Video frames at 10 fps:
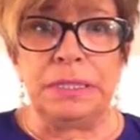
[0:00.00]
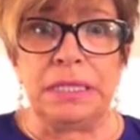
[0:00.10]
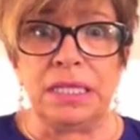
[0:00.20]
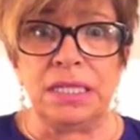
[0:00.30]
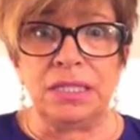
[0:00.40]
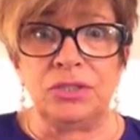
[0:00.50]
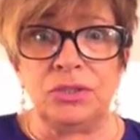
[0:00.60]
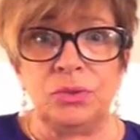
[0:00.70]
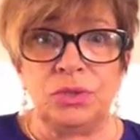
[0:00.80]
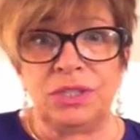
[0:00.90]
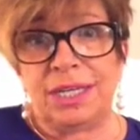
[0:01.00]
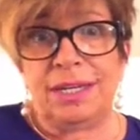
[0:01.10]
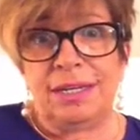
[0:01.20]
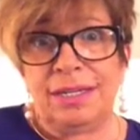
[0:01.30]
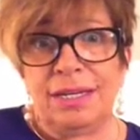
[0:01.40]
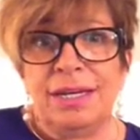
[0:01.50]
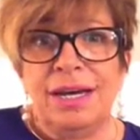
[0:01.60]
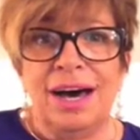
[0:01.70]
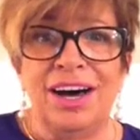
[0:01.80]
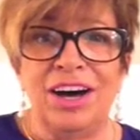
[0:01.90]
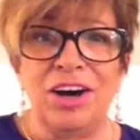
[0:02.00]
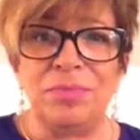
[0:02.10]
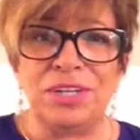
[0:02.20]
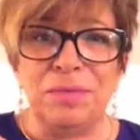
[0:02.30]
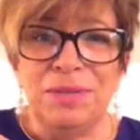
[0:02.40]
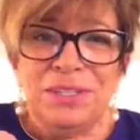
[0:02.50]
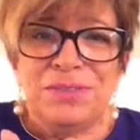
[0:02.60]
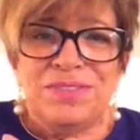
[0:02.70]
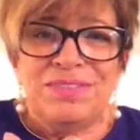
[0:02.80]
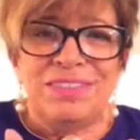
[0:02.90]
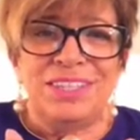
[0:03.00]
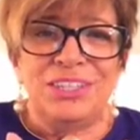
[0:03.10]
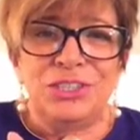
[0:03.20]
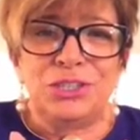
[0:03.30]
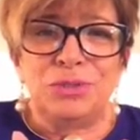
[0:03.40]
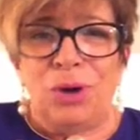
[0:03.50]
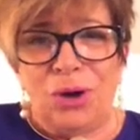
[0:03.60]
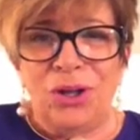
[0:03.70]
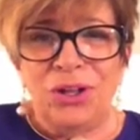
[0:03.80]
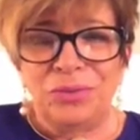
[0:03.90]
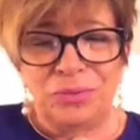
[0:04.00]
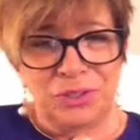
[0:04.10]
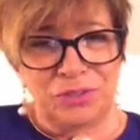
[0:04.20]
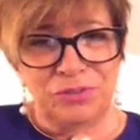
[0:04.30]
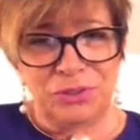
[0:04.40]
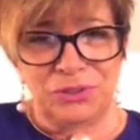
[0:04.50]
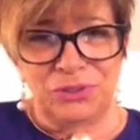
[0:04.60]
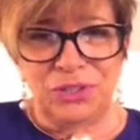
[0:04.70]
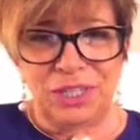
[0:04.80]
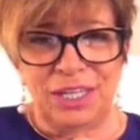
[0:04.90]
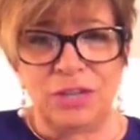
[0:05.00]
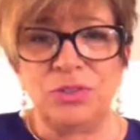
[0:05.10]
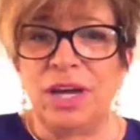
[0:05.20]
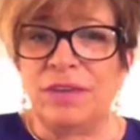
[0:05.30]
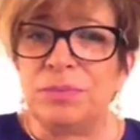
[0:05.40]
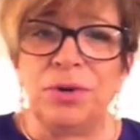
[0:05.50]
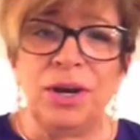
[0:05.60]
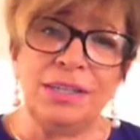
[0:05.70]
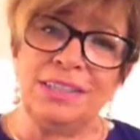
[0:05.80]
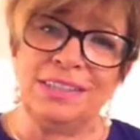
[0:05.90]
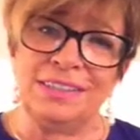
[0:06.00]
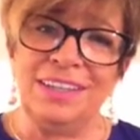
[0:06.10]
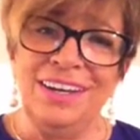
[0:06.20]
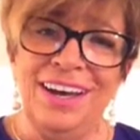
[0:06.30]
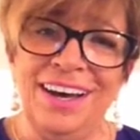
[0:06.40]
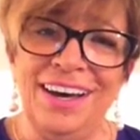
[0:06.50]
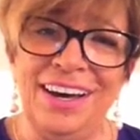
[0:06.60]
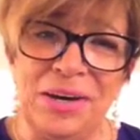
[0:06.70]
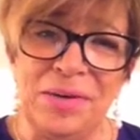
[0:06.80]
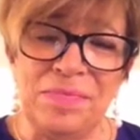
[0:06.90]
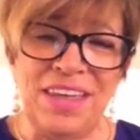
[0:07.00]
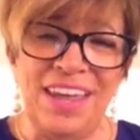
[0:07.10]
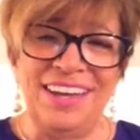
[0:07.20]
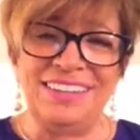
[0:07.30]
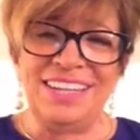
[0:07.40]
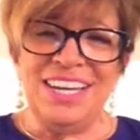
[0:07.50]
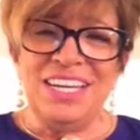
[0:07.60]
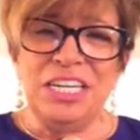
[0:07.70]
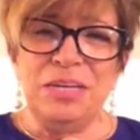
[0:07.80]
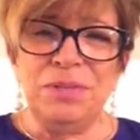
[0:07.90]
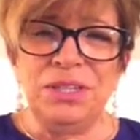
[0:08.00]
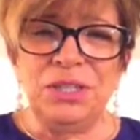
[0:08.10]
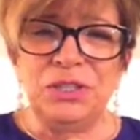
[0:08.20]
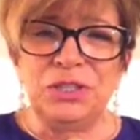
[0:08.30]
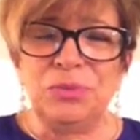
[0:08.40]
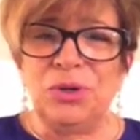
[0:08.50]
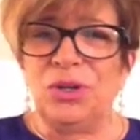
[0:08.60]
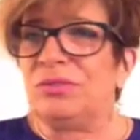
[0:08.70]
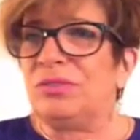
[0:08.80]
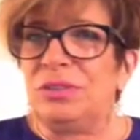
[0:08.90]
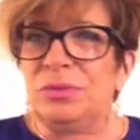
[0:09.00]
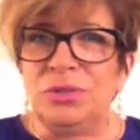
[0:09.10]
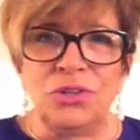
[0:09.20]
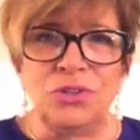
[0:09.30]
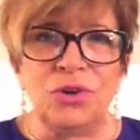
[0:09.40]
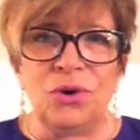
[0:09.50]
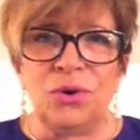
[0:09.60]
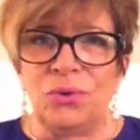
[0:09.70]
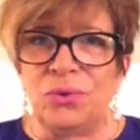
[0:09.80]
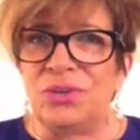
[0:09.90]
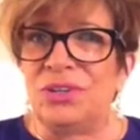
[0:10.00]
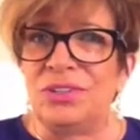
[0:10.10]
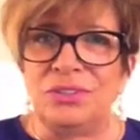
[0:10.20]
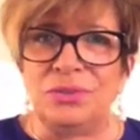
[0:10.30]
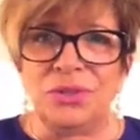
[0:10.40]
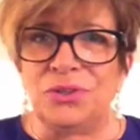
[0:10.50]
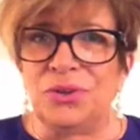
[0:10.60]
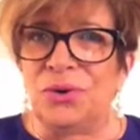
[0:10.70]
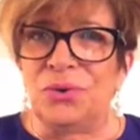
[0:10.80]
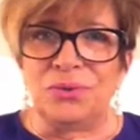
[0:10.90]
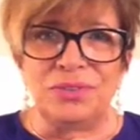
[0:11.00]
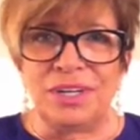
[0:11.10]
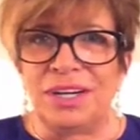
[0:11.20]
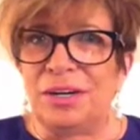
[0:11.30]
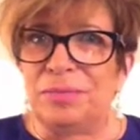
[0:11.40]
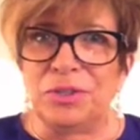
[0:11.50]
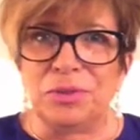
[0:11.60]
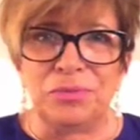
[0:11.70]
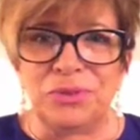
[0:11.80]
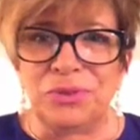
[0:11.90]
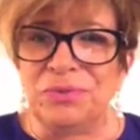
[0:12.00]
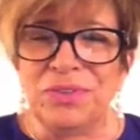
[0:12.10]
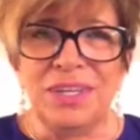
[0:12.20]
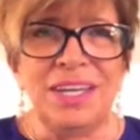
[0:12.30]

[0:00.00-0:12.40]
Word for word: big thing to say. Um, keeping things small when you're first starting out, you have to practice. Um, and keeping things small, do it on your own, do it on your own um, computer,